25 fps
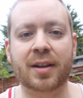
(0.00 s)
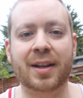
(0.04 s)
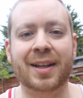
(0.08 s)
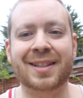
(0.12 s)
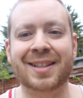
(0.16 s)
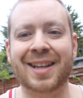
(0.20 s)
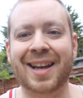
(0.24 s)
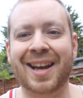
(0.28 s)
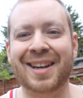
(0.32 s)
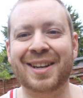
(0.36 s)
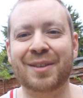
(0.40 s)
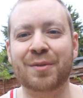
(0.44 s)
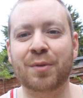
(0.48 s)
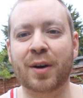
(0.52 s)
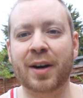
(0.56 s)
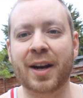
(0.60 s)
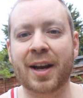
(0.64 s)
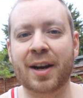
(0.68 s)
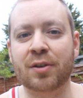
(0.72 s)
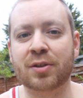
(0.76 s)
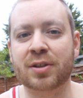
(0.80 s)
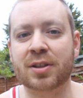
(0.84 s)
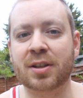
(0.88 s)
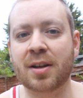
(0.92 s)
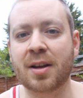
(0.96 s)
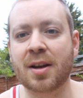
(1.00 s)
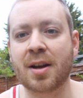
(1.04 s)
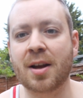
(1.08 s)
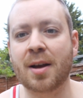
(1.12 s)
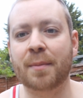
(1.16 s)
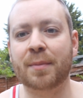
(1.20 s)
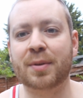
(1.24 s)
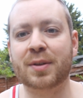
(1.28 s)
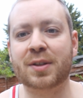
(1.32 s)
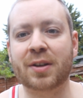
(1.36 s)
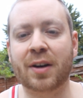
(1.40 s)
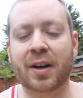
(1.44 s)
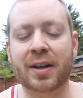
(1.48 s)
Is it anyone else
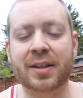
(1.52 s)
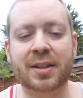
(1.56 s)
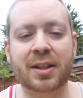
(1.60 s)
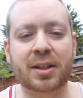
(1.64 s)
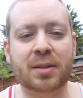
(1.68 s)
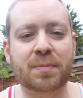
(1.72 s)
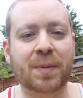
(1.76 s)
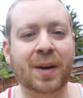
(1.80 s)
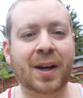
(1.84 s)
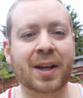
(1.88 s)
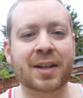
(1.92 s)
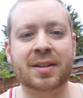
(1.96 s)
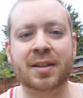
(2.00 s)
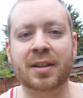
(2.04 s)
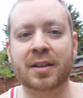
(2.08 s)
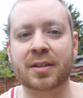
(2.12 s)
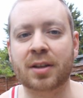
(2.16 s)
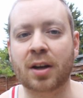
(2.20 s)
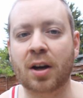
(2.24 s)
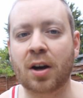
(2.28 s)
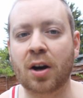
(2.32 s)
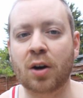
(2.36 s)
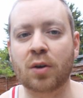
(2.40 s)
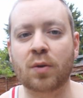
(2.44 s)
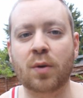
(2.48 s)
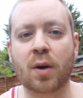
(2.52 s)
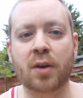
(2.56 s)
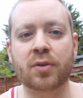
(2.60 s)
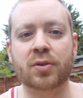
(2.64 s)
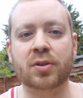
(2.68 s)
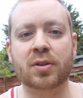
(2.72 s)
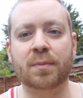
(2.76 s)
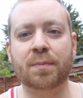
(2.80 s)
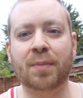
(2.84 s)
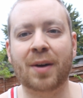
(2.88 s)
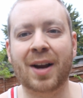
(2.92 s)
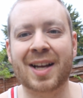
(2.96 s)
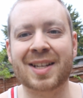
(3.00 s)
besides these players? There's a whole
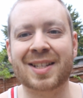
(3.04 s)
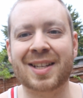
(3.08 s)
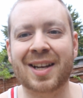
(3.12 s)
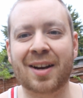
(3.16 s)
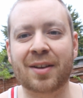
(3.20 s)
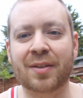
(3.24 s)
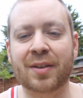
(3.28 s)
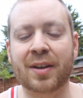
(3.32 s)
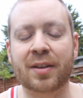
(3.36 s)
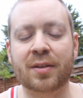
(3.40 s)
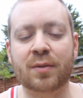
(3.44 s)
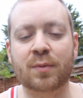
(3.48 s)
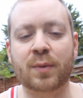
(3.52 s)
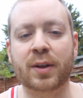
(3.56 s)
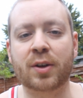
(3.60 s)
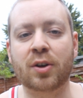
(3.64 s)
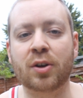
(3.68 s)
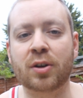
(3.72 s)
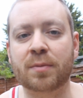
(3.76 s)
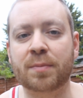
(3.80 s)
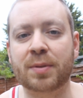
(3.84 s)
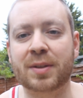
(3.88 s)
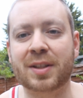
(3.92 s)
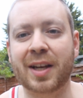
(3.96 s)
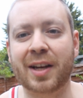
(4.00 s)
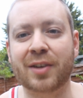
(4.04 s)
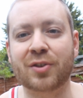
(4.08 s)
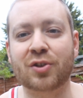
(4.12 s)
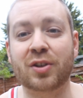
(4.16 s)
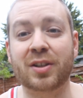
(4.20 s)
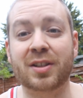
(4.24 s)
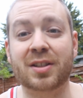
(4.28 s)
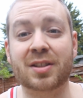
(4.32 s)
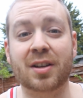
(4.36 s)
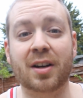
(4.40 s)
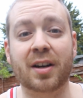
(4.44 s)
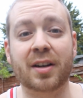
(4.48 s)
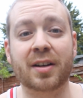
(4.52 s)
host of players out there that we could
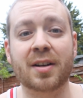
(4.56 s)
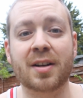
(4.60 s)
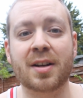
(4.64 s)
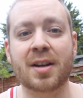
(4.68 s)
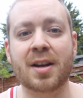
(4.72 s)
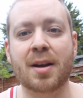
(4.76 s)
potentially sign.